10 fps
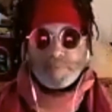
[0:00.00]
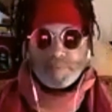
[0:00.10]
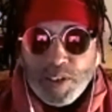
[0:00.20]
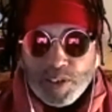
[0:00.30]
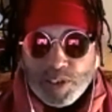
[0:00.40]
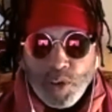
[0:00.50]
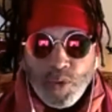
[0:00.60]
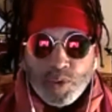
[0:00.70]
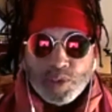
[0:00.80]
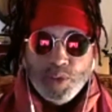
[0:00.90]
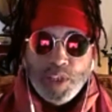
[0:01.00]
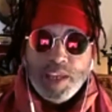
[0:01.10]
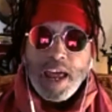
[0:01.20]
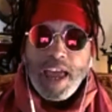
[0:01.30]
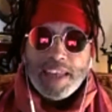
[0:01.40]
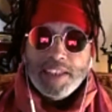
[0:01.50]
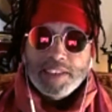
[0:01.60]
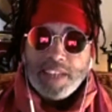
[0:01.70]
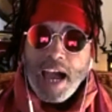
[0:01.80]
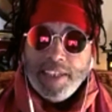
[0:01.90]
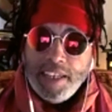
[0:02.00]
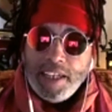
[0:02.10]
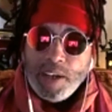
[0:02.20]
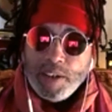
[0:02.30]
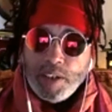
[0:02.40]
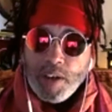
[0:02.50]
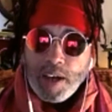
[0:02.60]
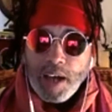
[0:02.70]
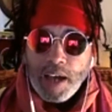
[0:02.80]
So then I had this idea, I